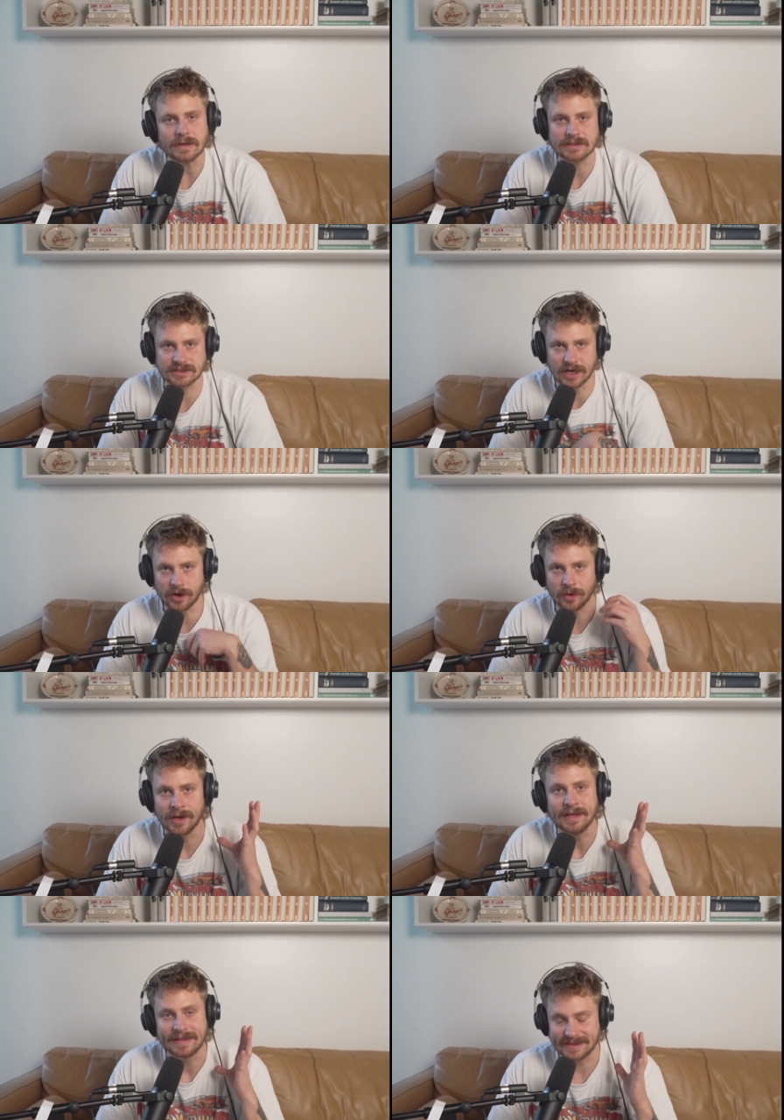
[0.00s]
So
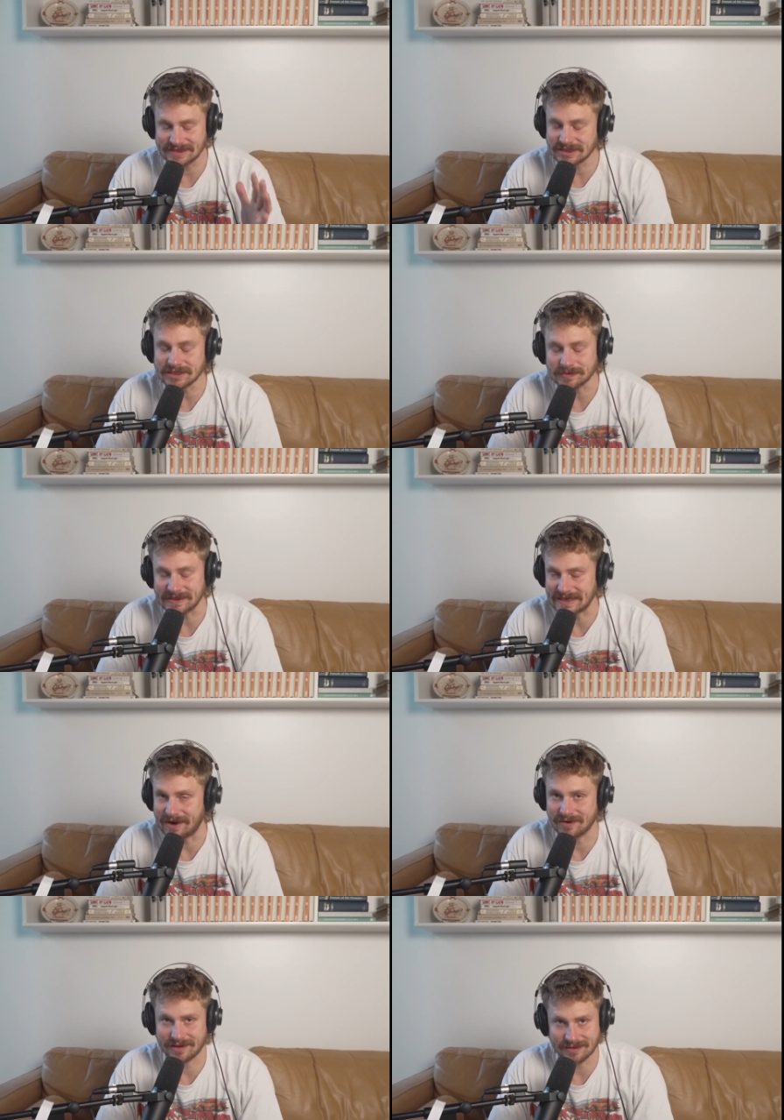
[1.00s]
this just went
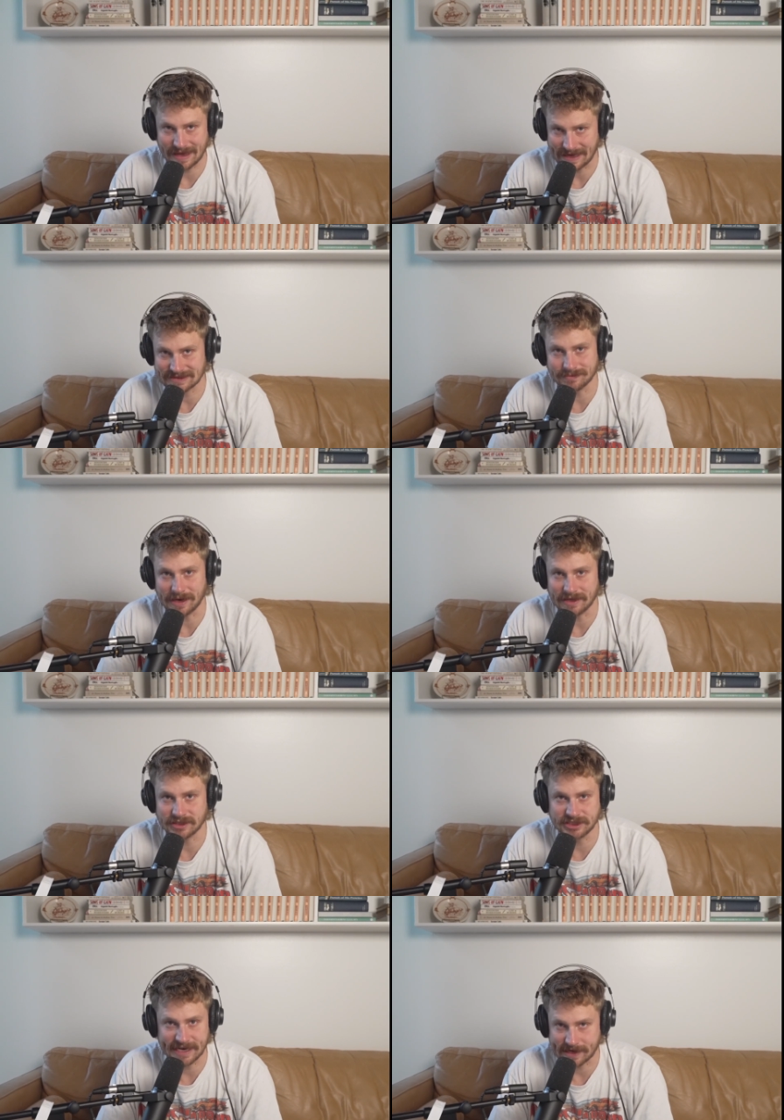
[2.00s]
down last month,
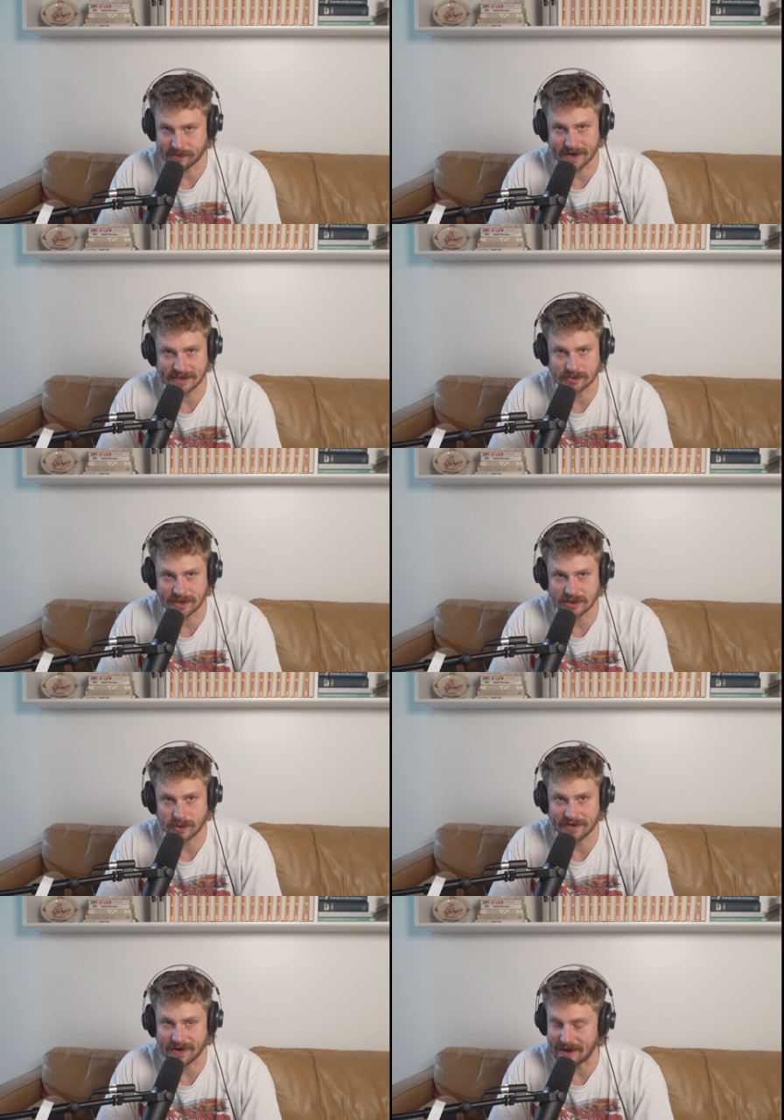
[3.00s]
January
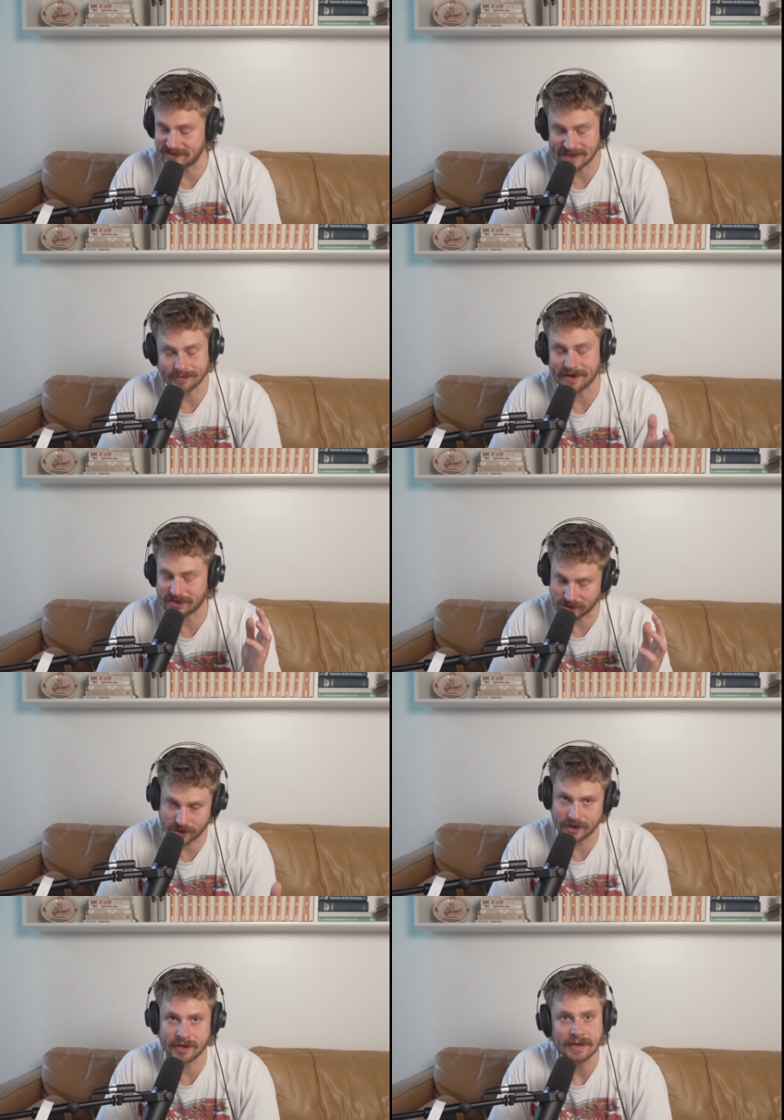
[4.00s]
2025, January
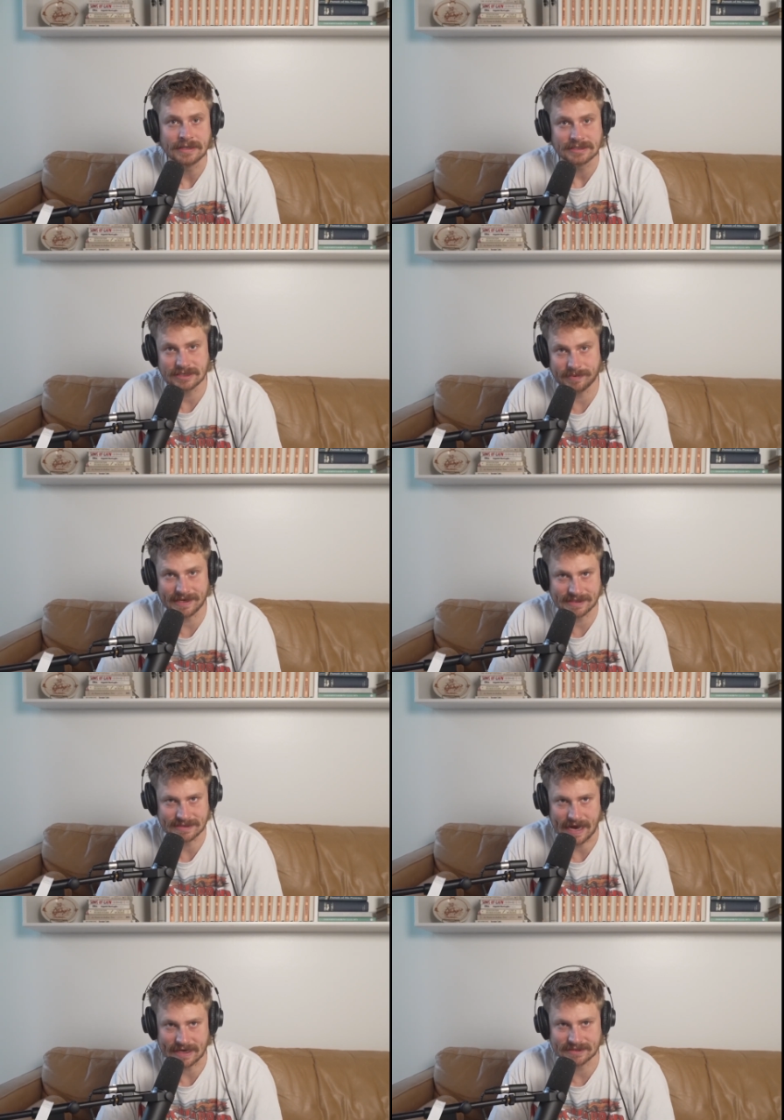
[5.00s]
3rd to be
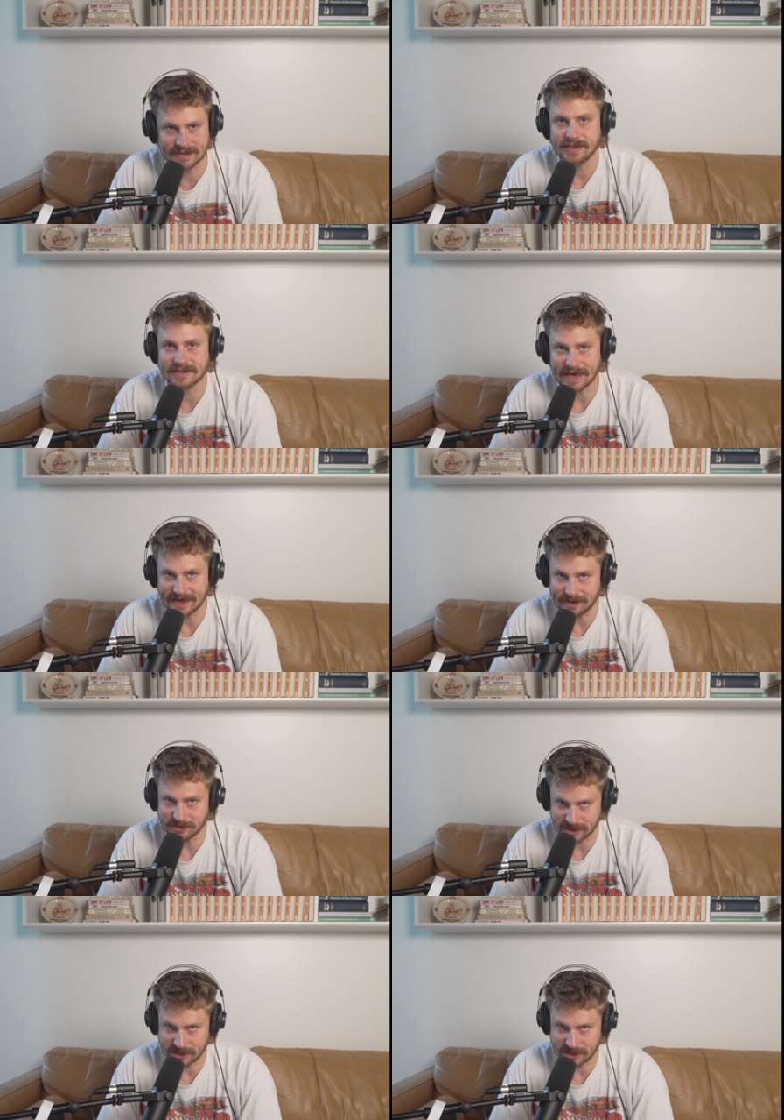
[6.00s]
exact. This guy named